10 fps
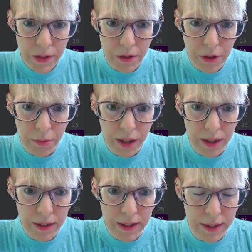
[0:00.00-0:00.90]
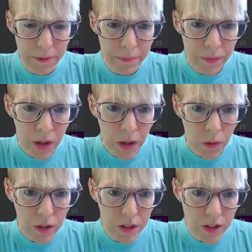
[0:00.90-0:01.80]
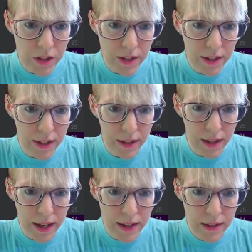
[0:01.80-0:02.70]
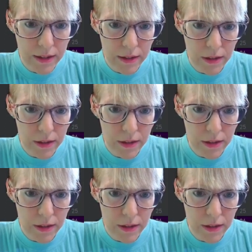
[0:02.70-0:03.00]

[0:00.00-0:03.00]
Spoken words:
search product item, which is just a data class.